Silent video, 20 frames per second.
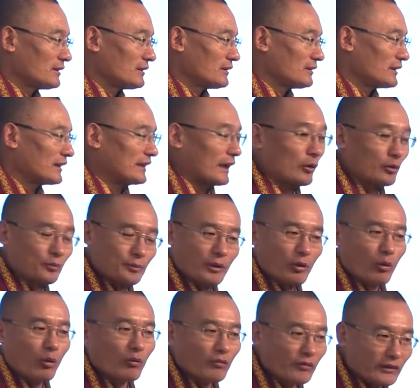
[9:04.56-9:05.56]
that I would
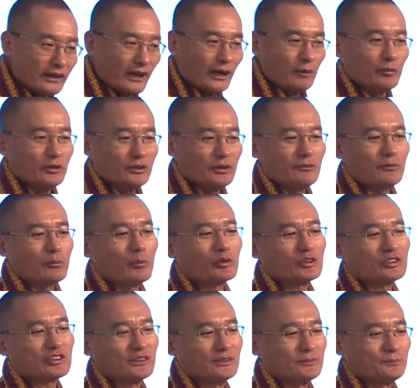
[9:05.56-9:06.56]
be overcome with
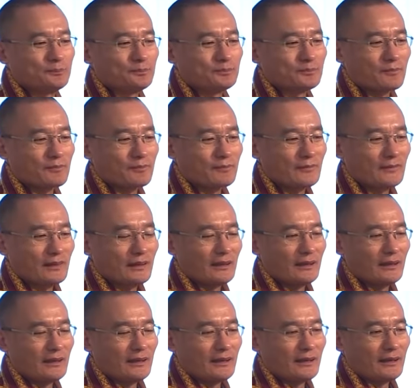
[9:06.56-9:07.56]
emotion
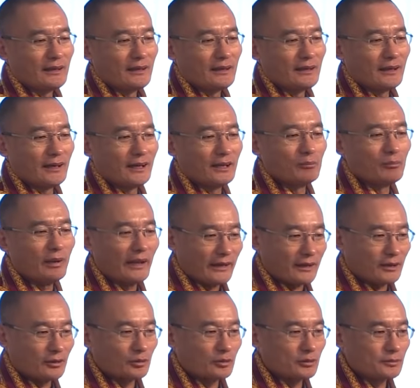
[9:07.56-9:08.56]
and
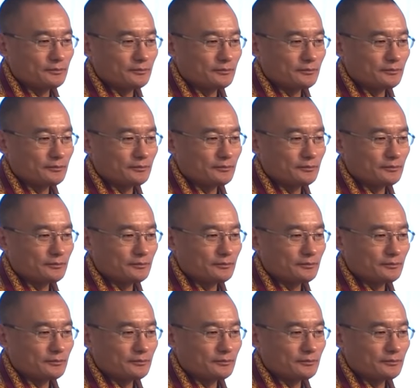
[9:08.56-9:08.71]
blackout.